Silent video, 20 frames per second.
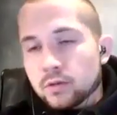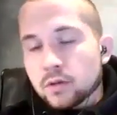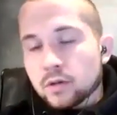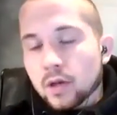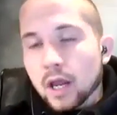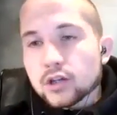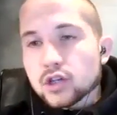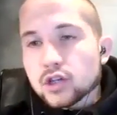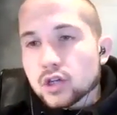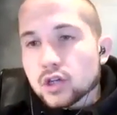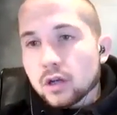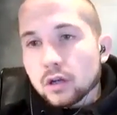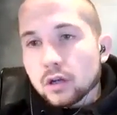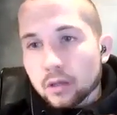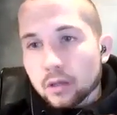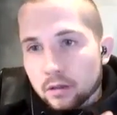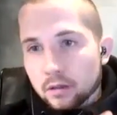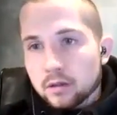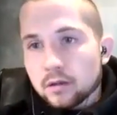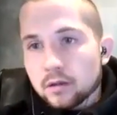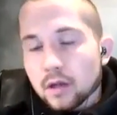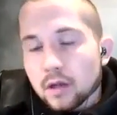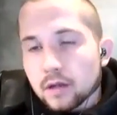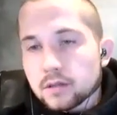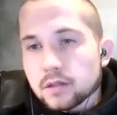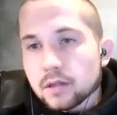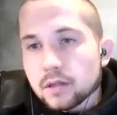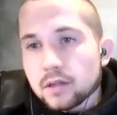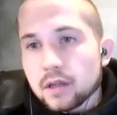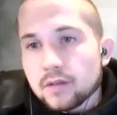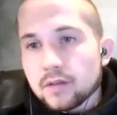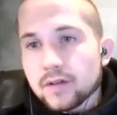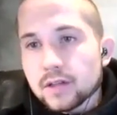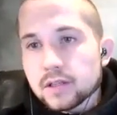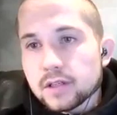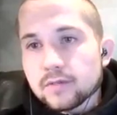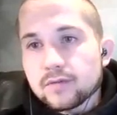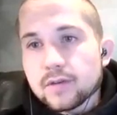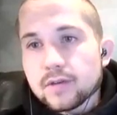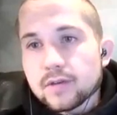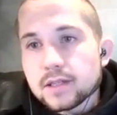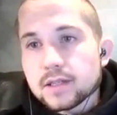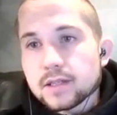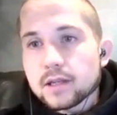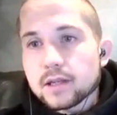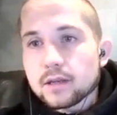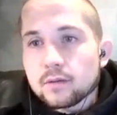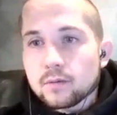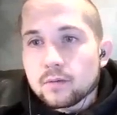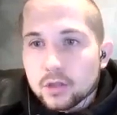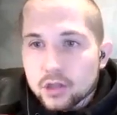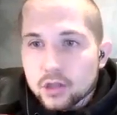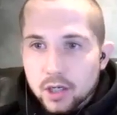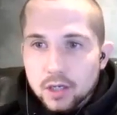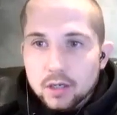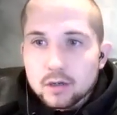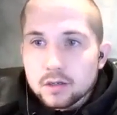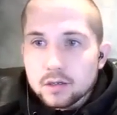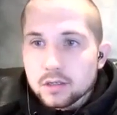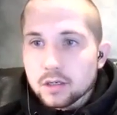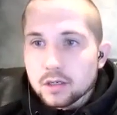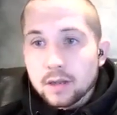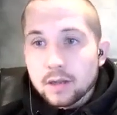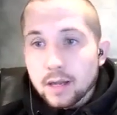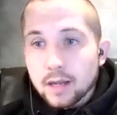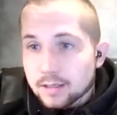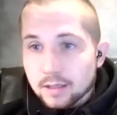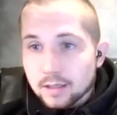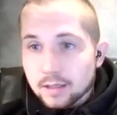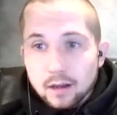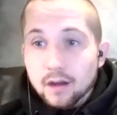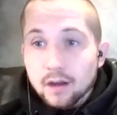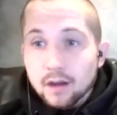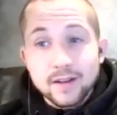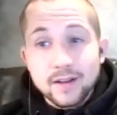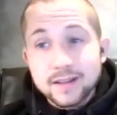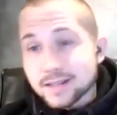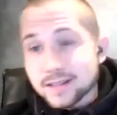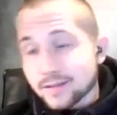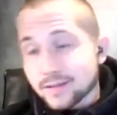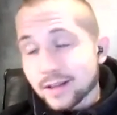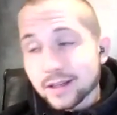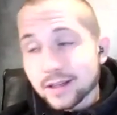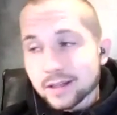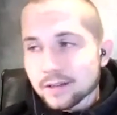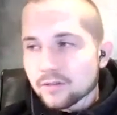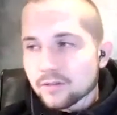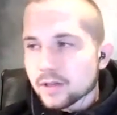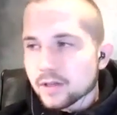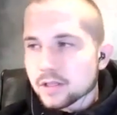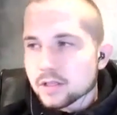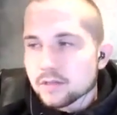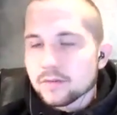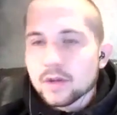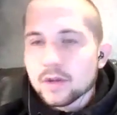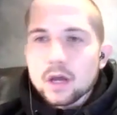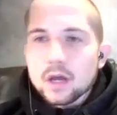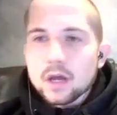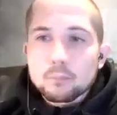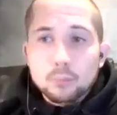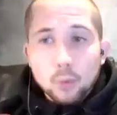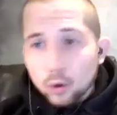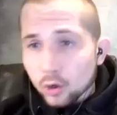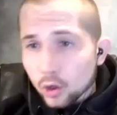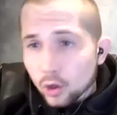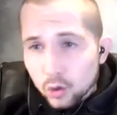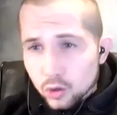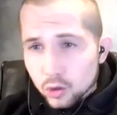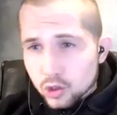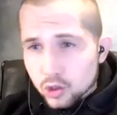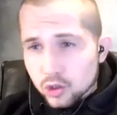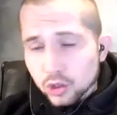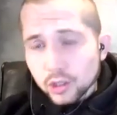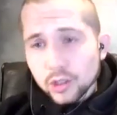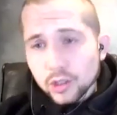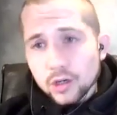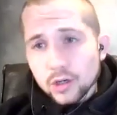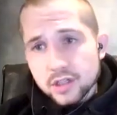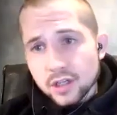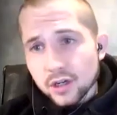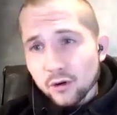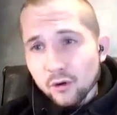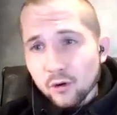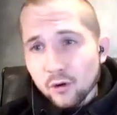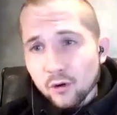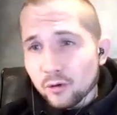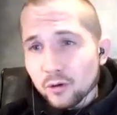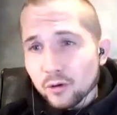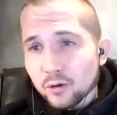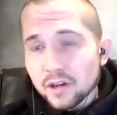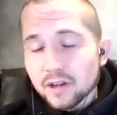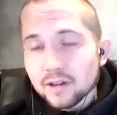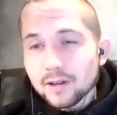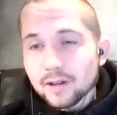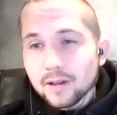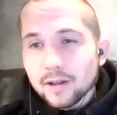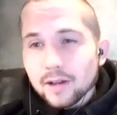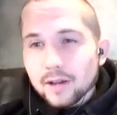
has got excellent defensive wrestling, while Chandler's excellent offensive and defensive. Both are good strikers in their own right.